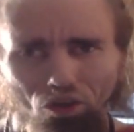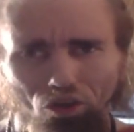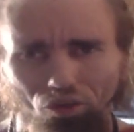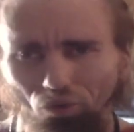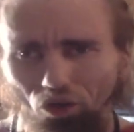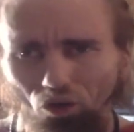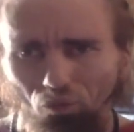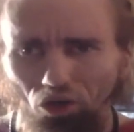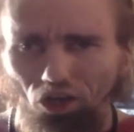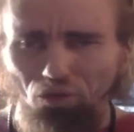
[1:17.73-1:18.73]
You want to know
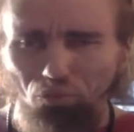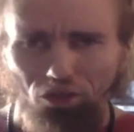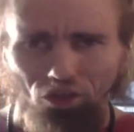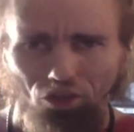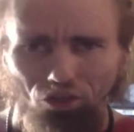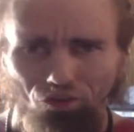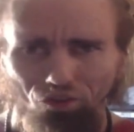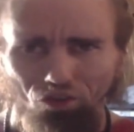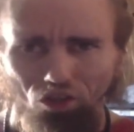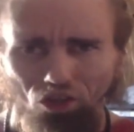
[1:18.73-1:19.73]
why?
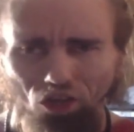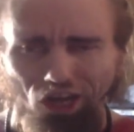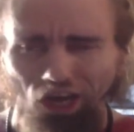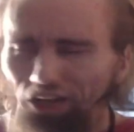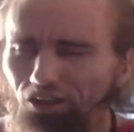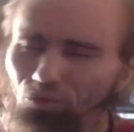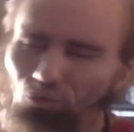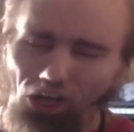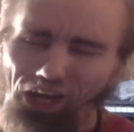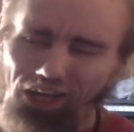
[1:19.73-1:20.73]
Because I did
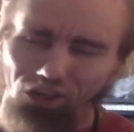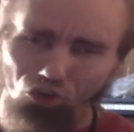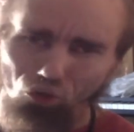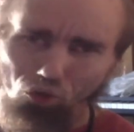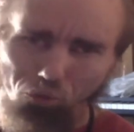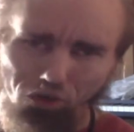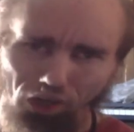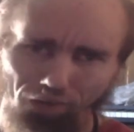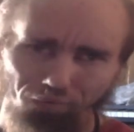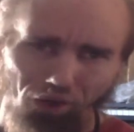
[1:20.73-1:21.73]
what I had to do to
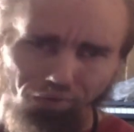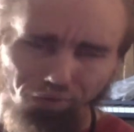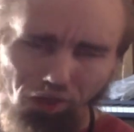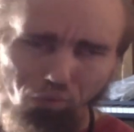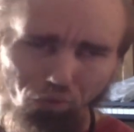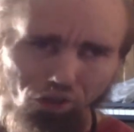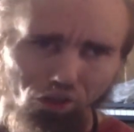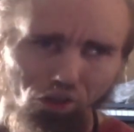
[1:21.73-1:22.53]
protect my family.